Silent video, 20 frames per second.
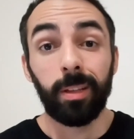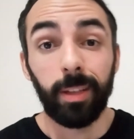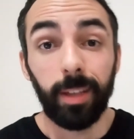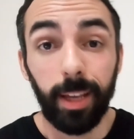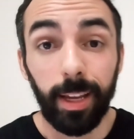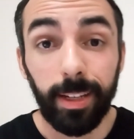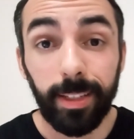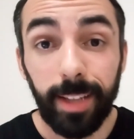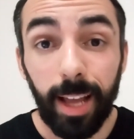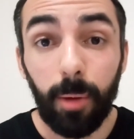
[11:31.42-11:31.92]

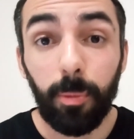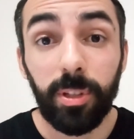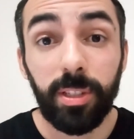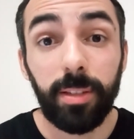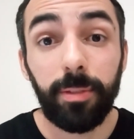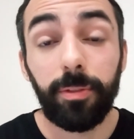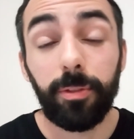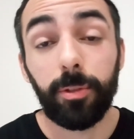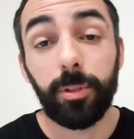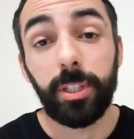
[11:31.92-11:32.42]
And that was it
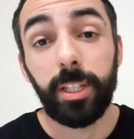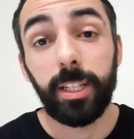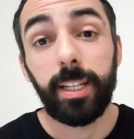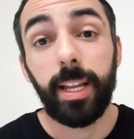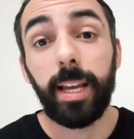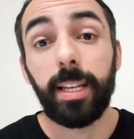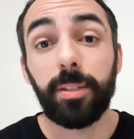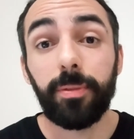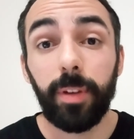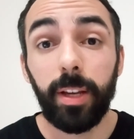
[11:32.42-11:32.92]
for
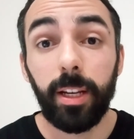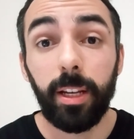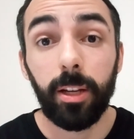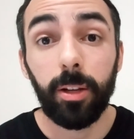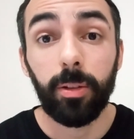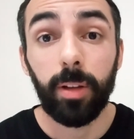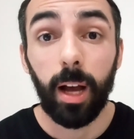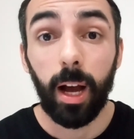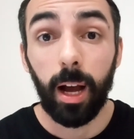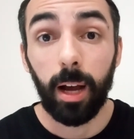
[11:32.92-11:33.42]
today's
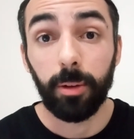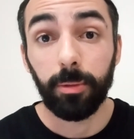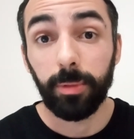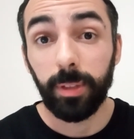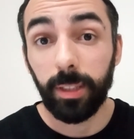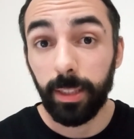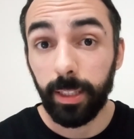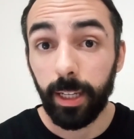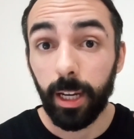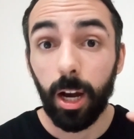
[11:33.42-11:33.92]
video. I
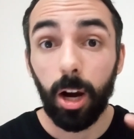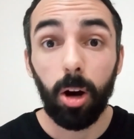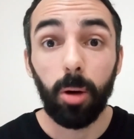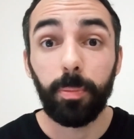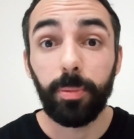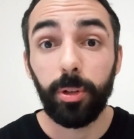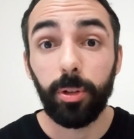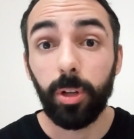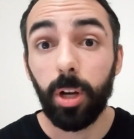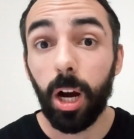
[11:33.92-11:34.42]
really hope
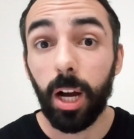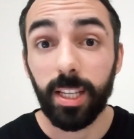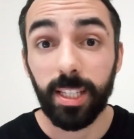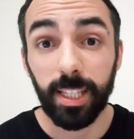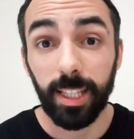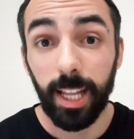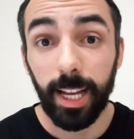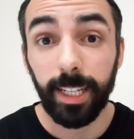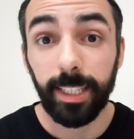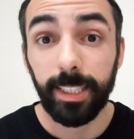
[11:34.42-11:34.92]
you guys
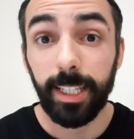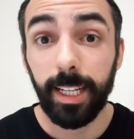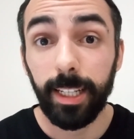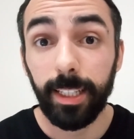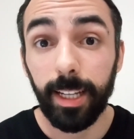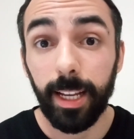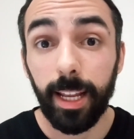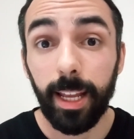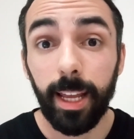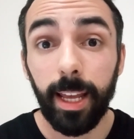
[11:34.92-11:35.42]
liked it,
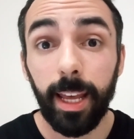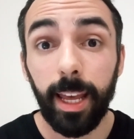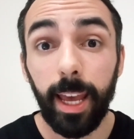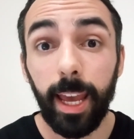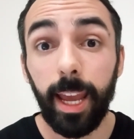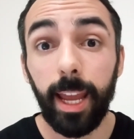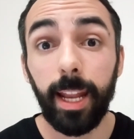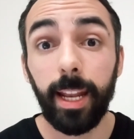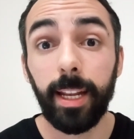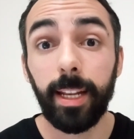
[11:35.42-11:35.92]

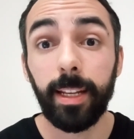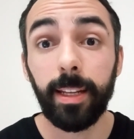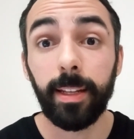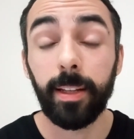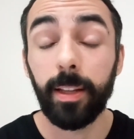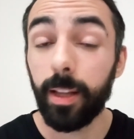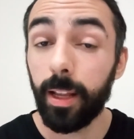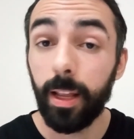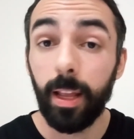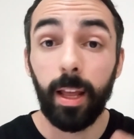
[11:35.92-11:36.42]
and
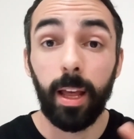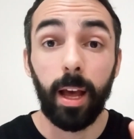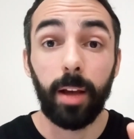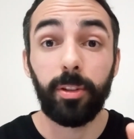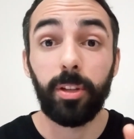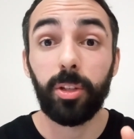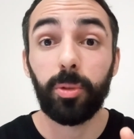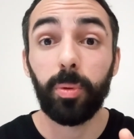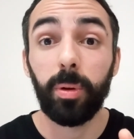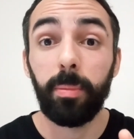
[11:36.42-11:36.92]

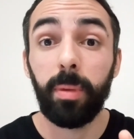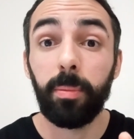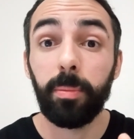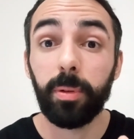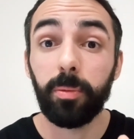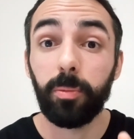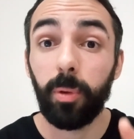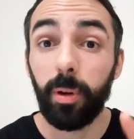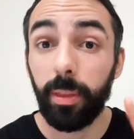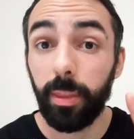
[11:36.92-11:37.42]
just remembered
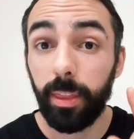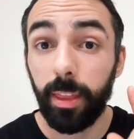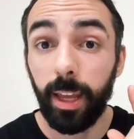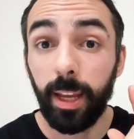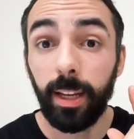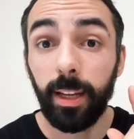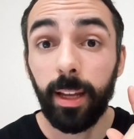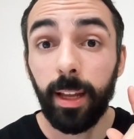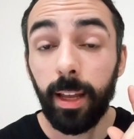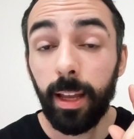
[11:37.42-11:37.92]
one
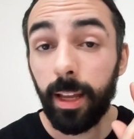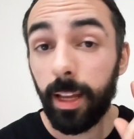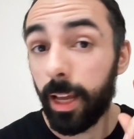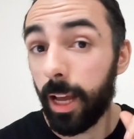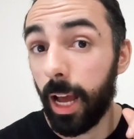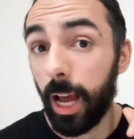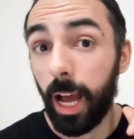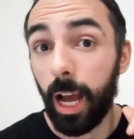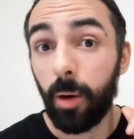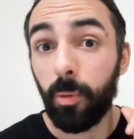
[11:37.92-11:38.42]
thing.
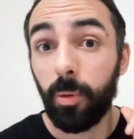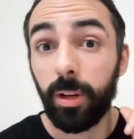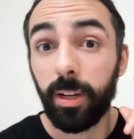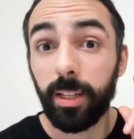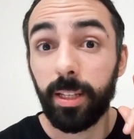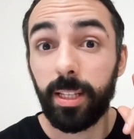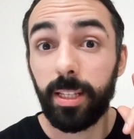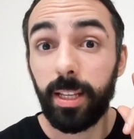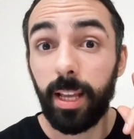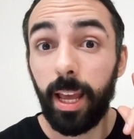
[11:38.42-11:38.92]
I want to
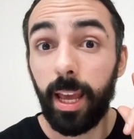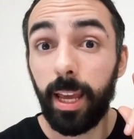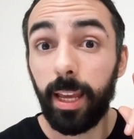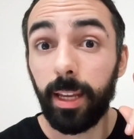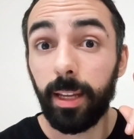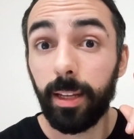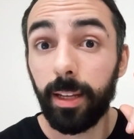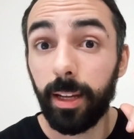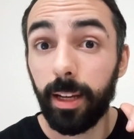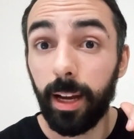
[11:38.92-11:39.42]

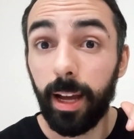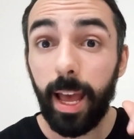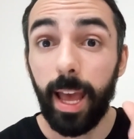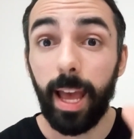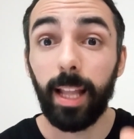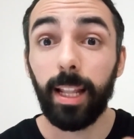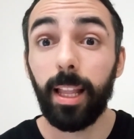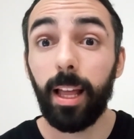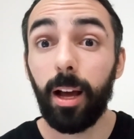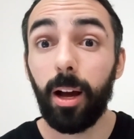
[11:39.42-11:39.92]
say
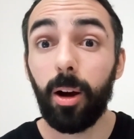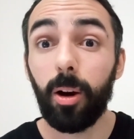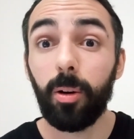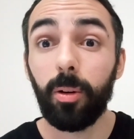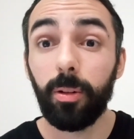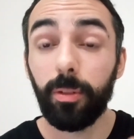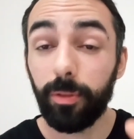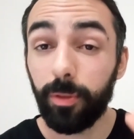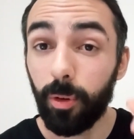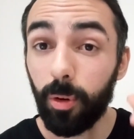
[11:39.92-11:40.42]
hello
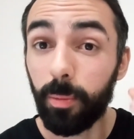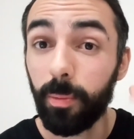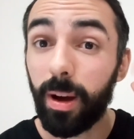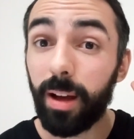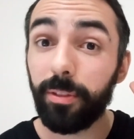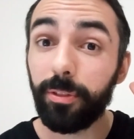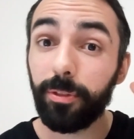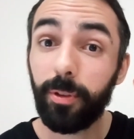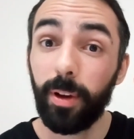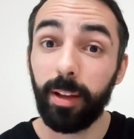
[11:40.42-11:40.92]
for my
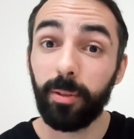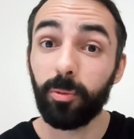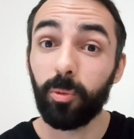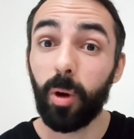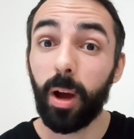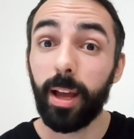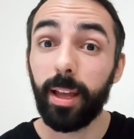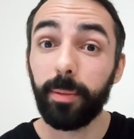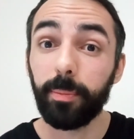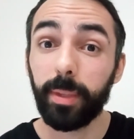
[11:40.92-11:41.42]
friend
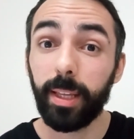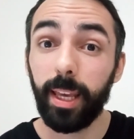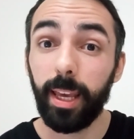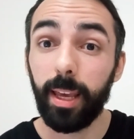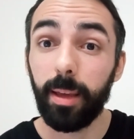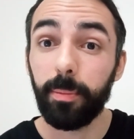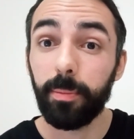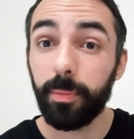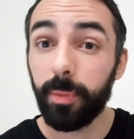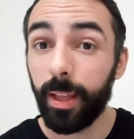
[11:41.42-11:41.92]
Ryan
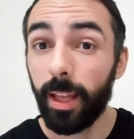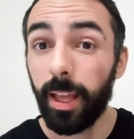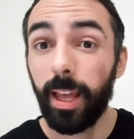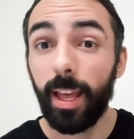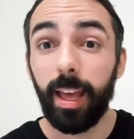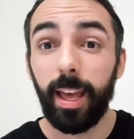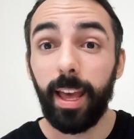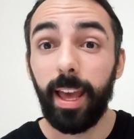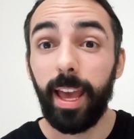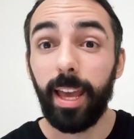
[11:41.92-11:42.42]
Kim.
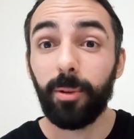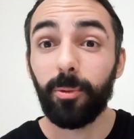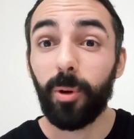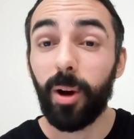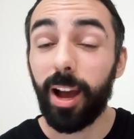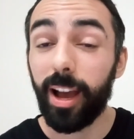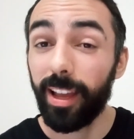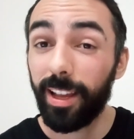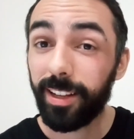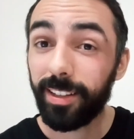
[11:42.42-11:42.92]
Hey
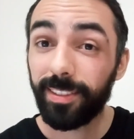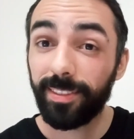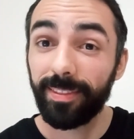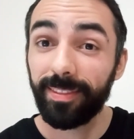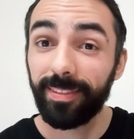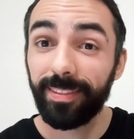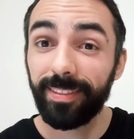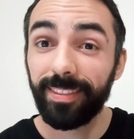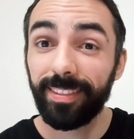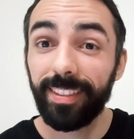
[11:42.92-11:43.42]
Ryan,
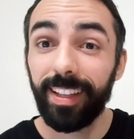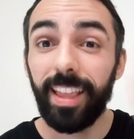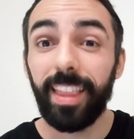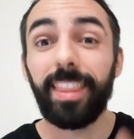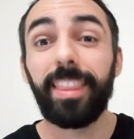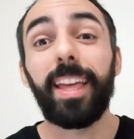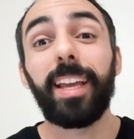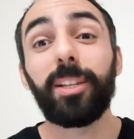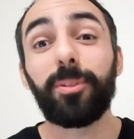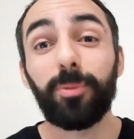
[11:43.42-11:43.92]

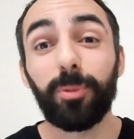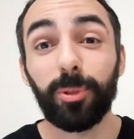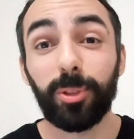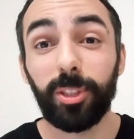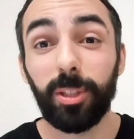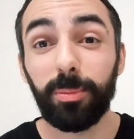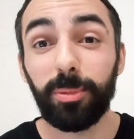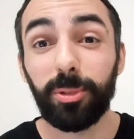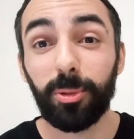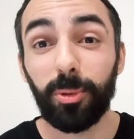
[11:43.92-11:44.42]
thanks for
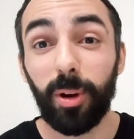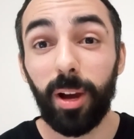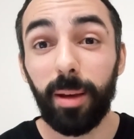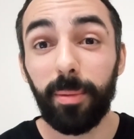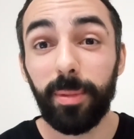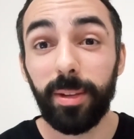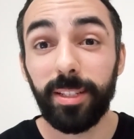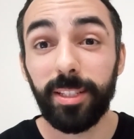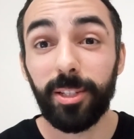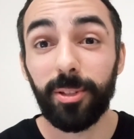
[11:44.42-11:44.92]

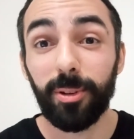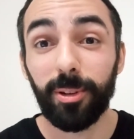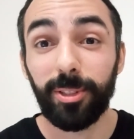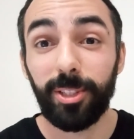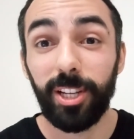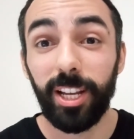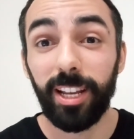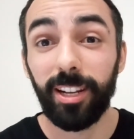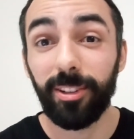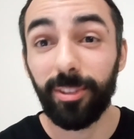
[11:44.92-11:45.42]
subscribing to our
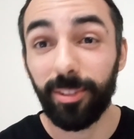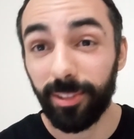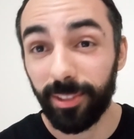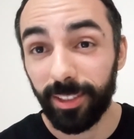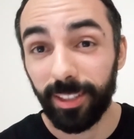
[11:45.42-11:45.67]
channel.